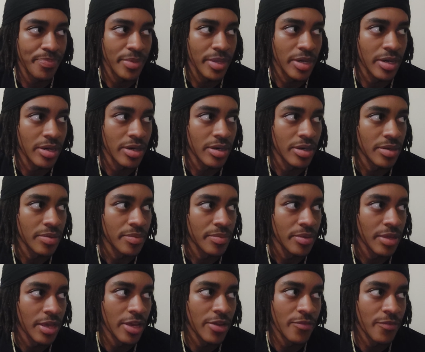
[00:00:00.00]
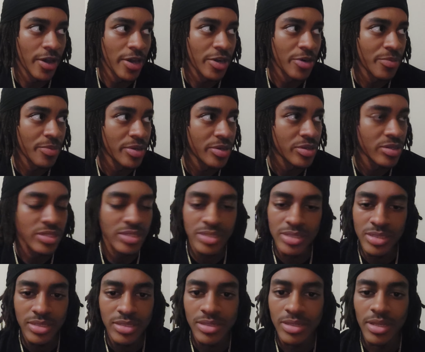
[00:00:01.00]
uh,
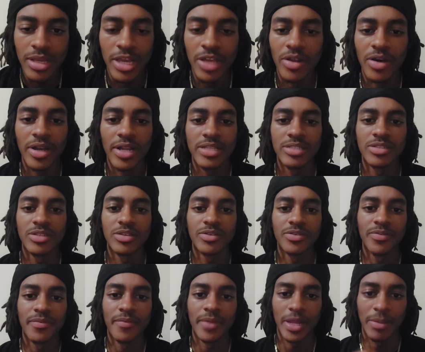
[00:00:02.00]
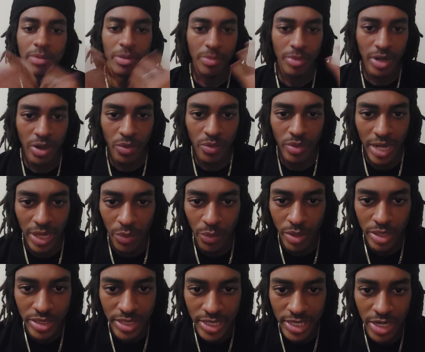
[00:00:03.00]
environmentalists and all that stuff, like people that like
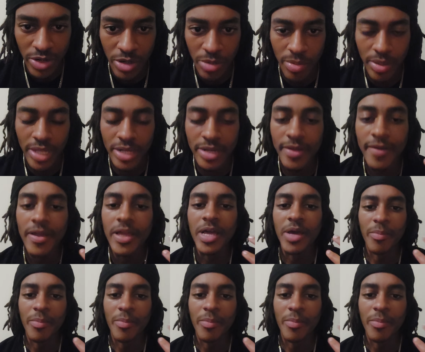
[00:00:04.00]
want to take care of the planet.